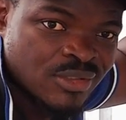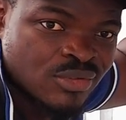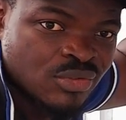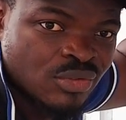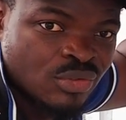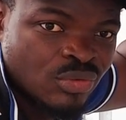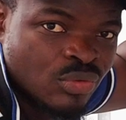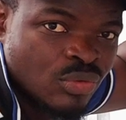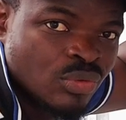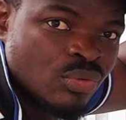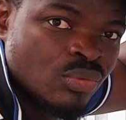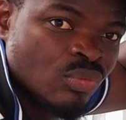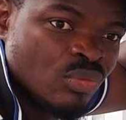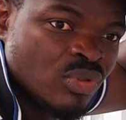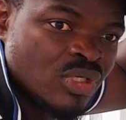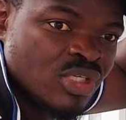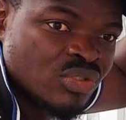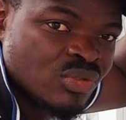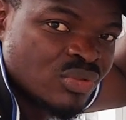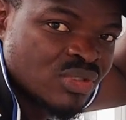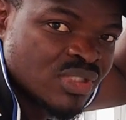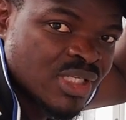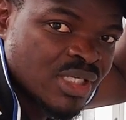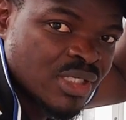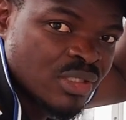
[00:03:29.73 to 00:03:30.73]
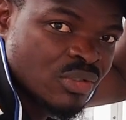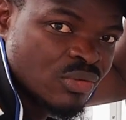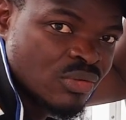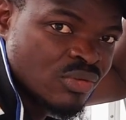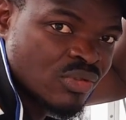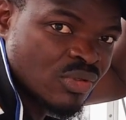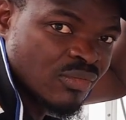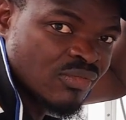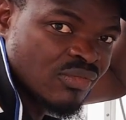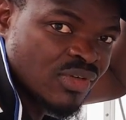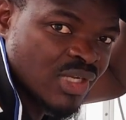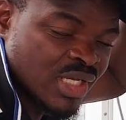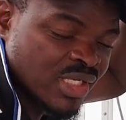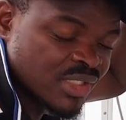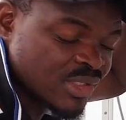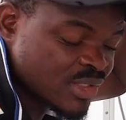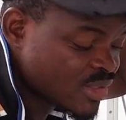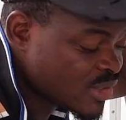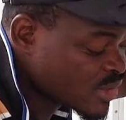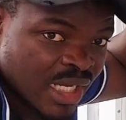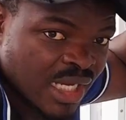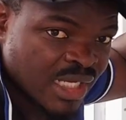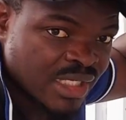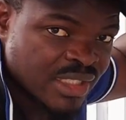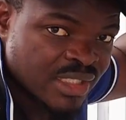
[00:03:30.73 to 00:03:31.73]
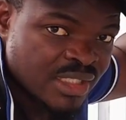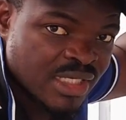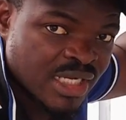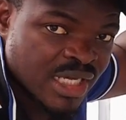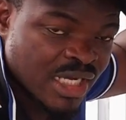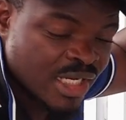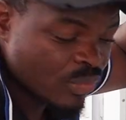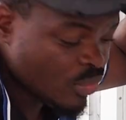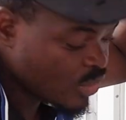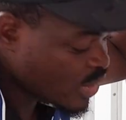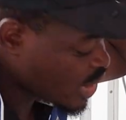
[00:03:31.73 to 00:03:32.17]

So we need to take note of that. And now